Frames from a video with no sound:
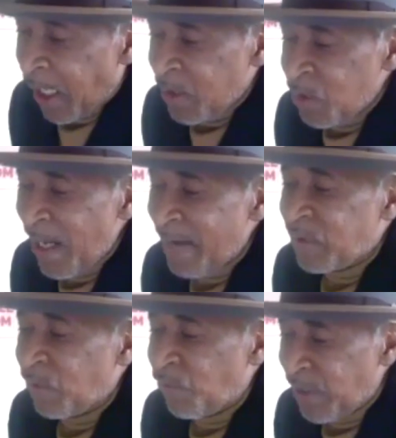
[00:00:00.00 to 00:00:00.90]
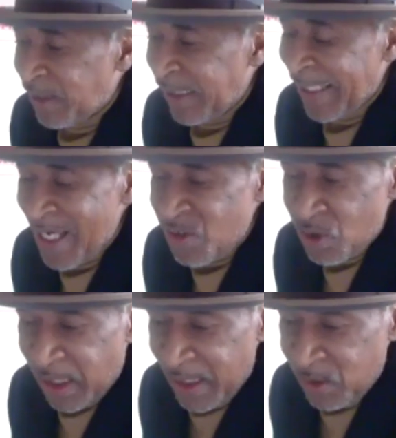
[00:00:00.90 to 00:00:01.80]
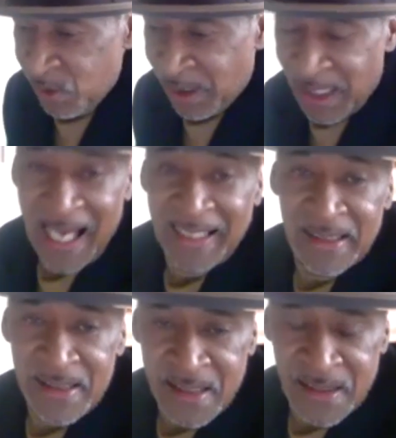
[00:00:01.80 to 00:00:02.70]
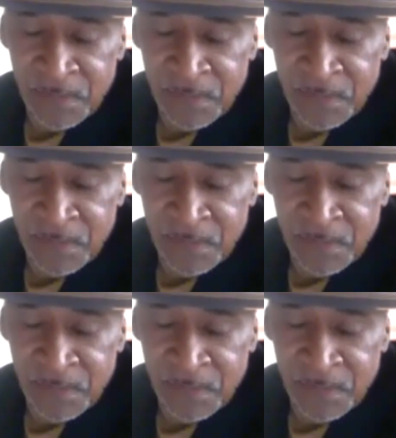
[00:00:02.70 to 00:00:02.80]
you have to really educate your clients.